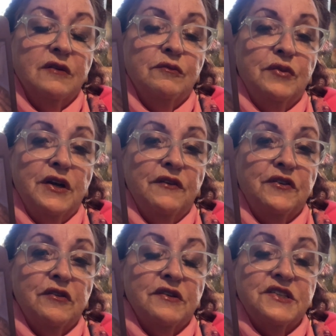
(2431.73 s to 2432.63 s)
But if
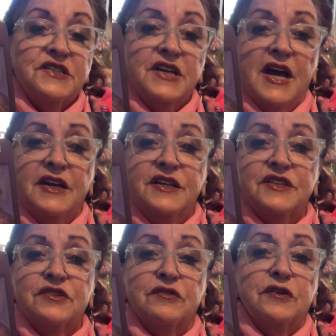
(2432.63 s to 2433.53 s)
you're in
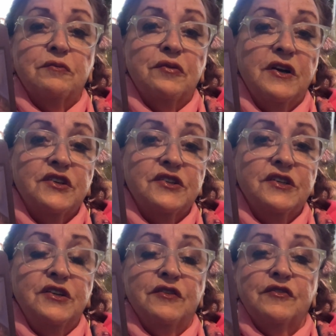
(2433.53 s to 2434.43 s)
sadness or depression,
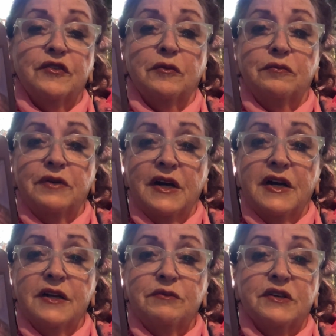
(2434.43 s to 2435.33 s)
you feel
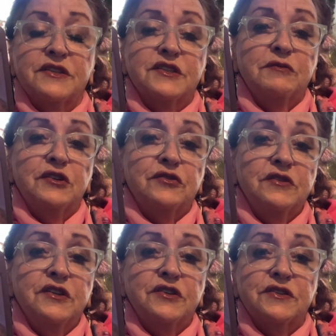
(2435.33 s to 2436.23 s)
bad because somebody
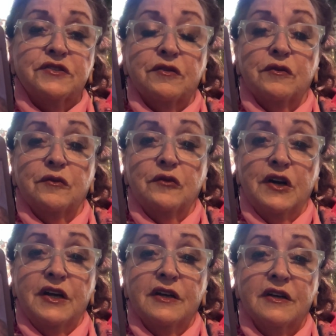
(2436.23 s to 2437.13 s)
treated you a certain
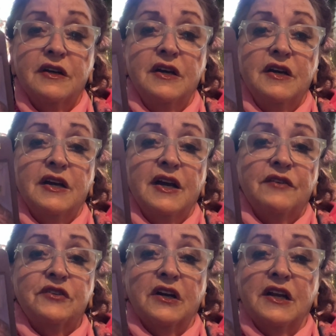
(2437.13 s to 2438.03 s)
way, you have
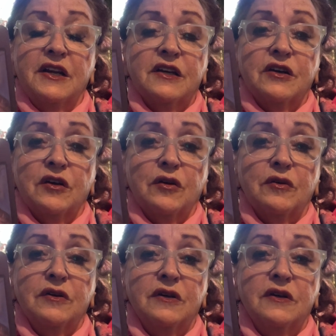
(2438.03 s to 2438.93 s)
to let it go.
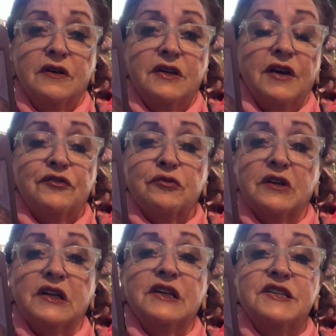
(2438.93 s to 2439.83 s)
You have to
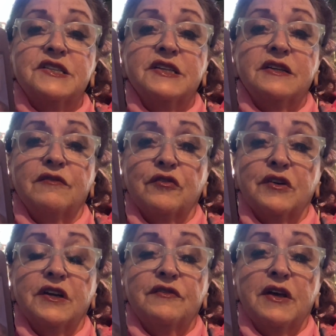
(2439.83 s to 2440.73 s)
release it and
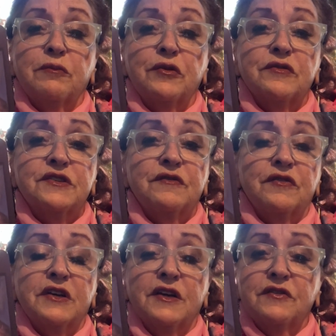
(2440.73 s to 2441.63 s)
forgive that person,
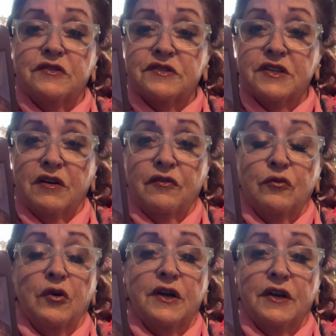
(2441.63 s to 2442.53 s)
forgive yourself,
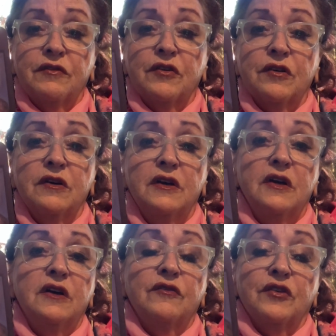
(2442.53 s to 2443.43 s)
whatever.
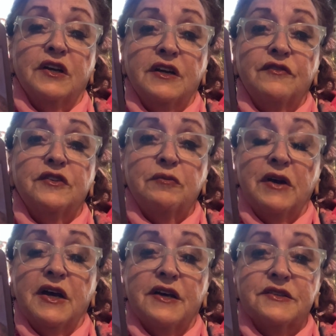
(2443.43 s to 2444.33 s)
Forgive the
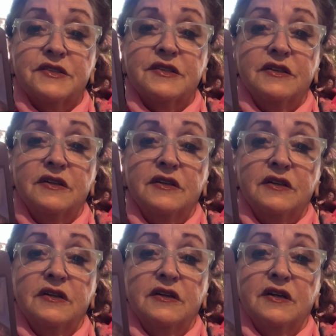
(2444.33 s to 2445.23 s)
past.
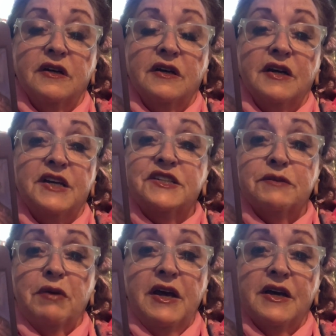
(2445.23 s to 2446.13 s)
It's the
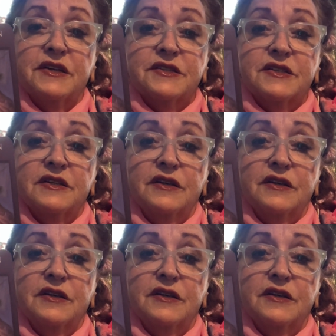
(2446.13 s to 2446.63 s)
past.